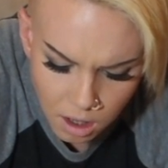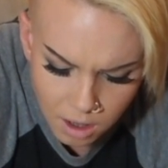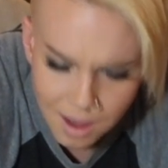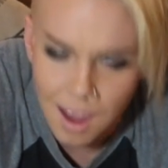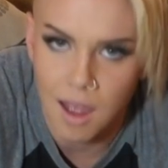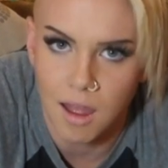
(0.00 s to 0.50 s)

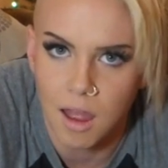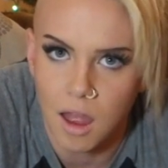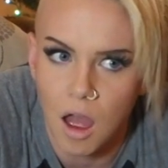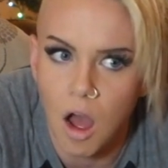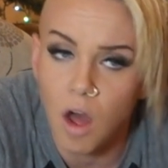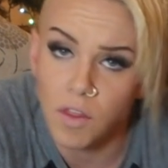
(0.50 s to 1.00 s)
Yeah,
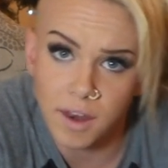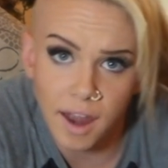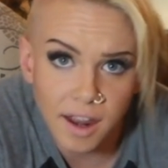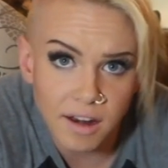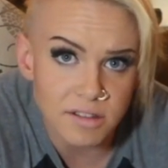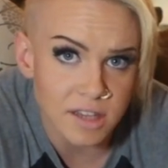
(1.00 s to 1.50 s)
all the
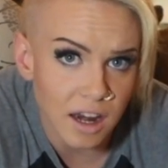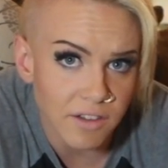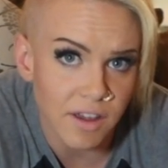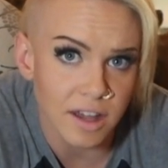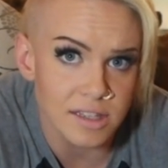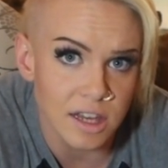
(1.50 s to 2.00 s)
negative side
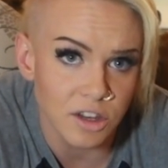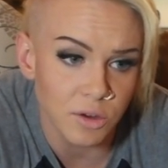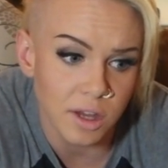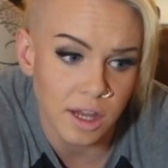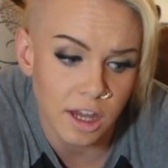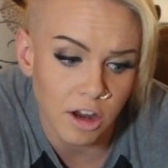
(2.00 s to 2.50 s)
effects that you
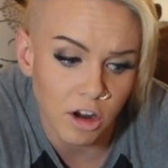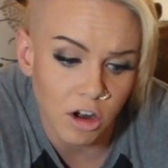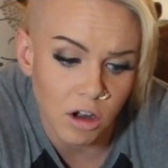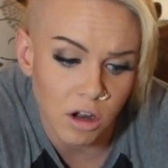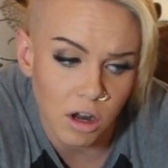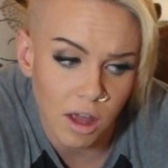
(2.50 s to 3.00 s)

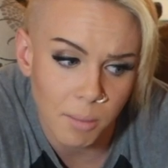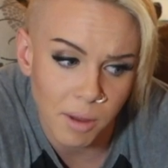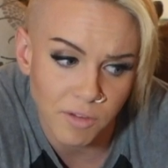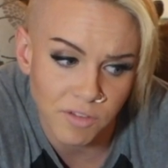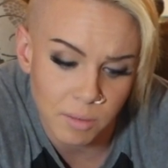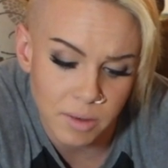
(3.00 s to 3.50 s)
hear
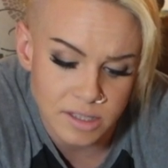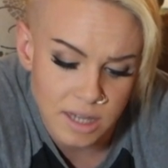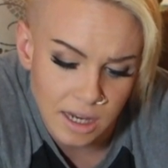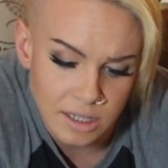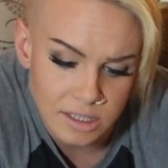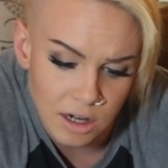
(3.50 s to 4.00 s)
about females
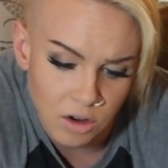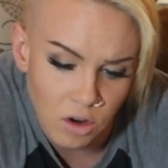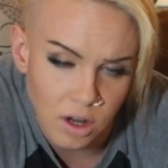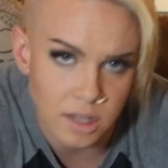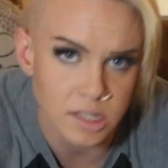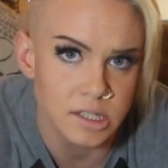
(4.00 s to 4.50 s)
taking
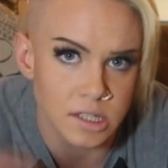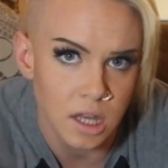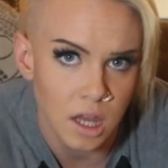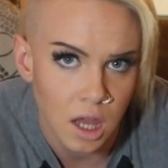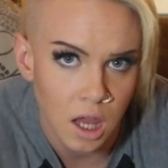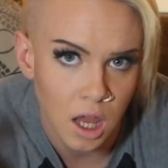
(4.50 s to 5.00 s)
steroids,
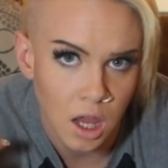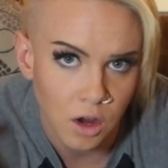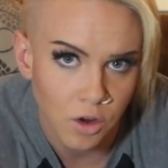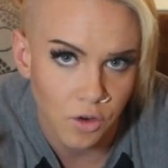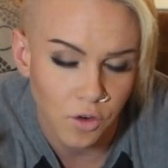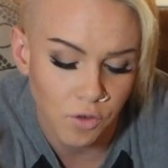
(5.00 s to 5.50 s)

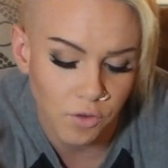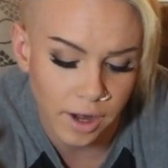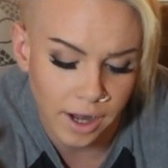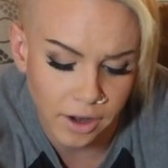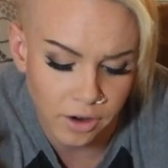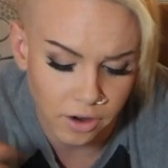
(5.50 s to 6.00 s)

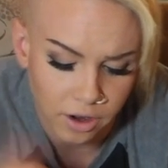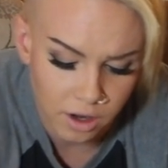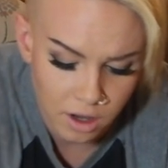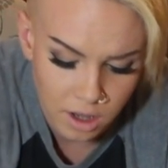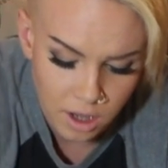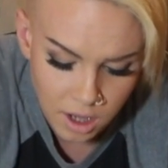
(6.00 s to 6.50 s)
right here.
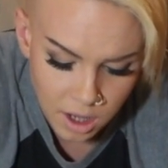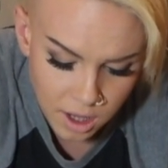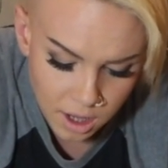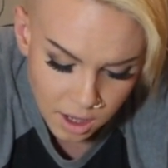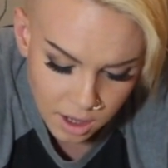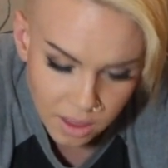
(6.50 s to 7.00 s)

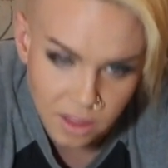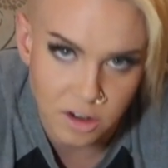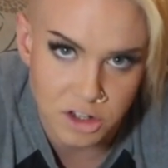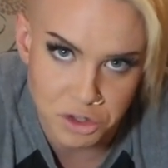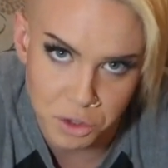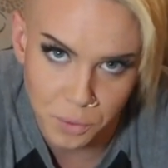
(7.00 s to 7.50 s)
They're
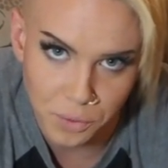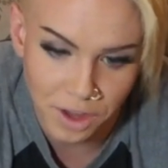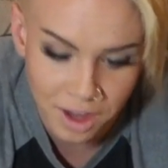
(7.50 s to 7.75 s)
true.